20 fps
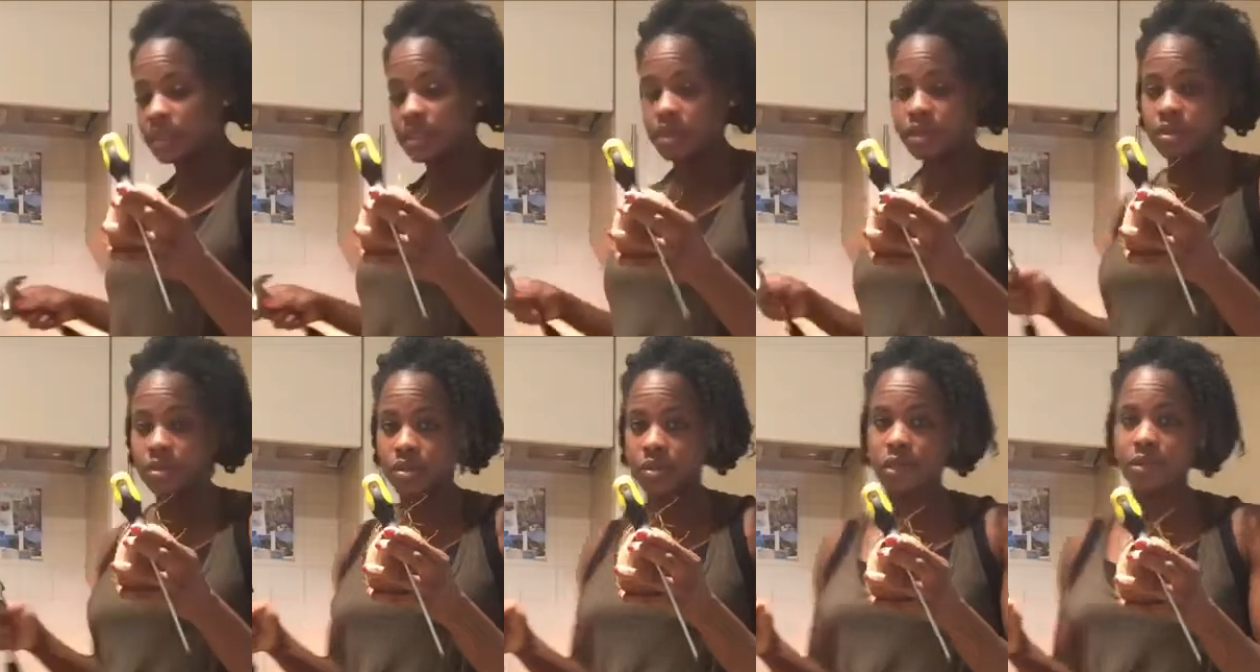
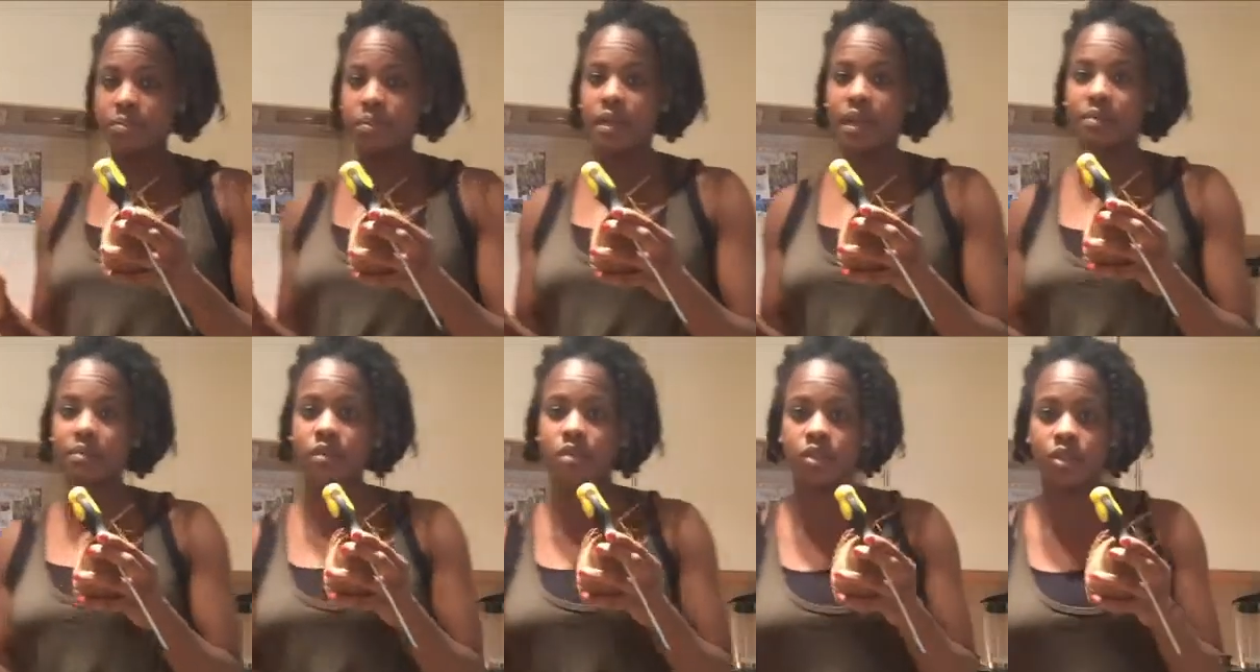ways to do it,
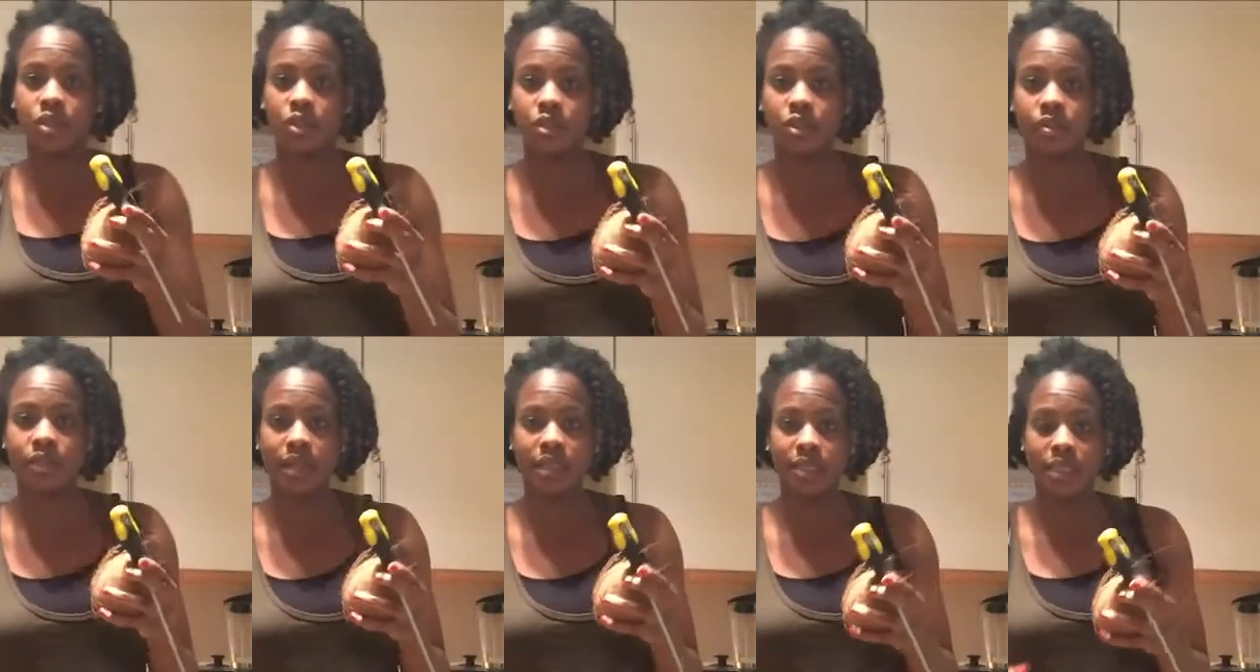but I'm going to show
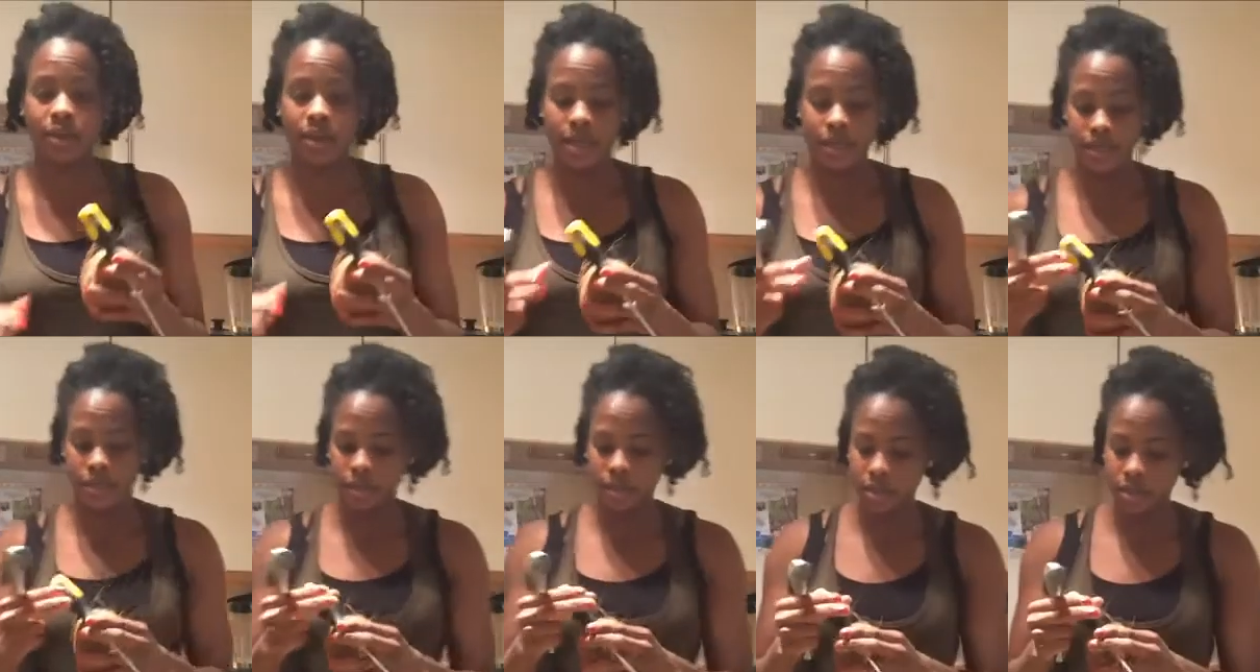you guys how
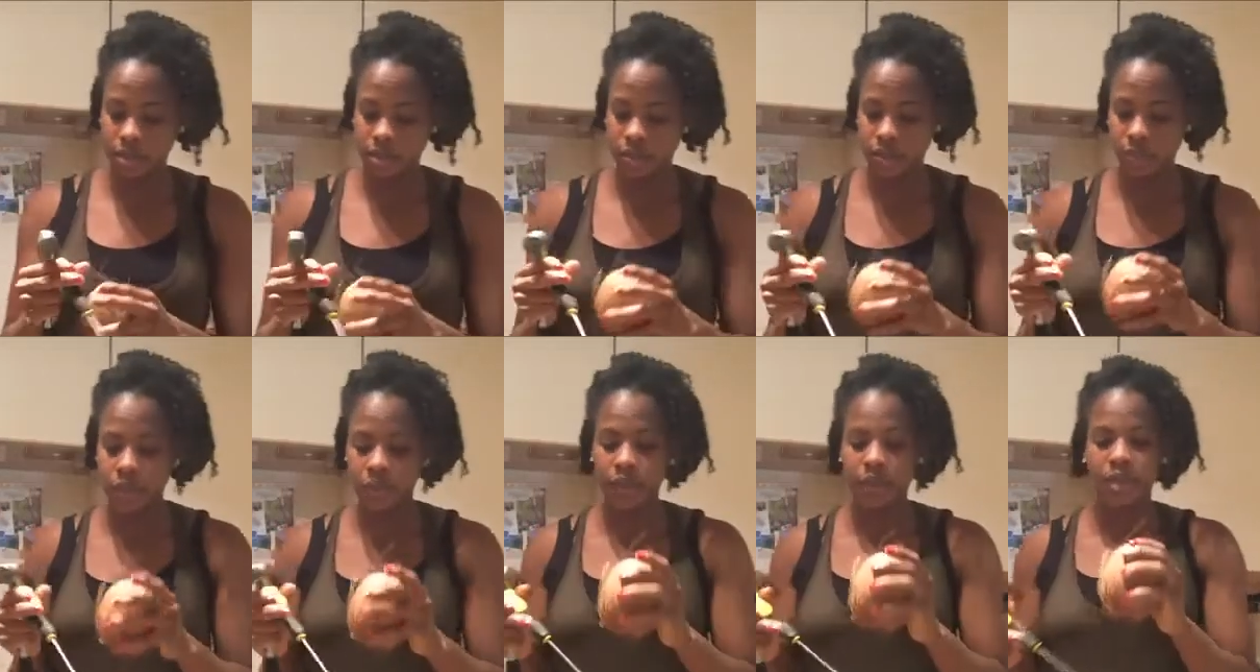I do it.
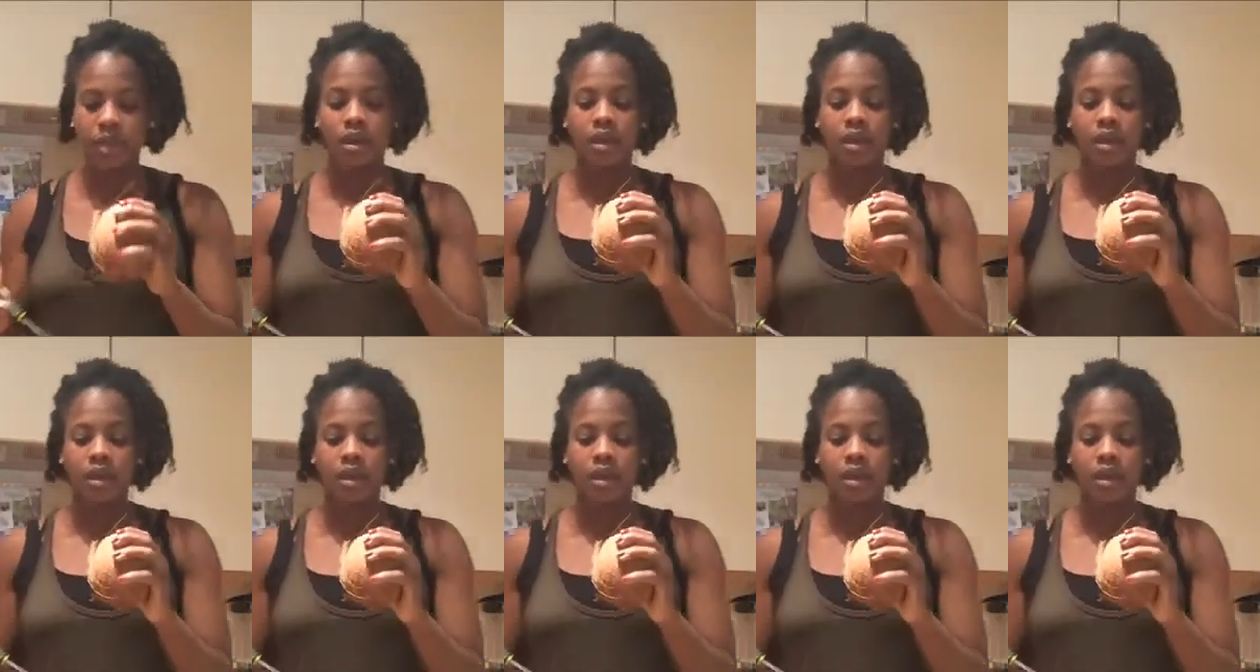So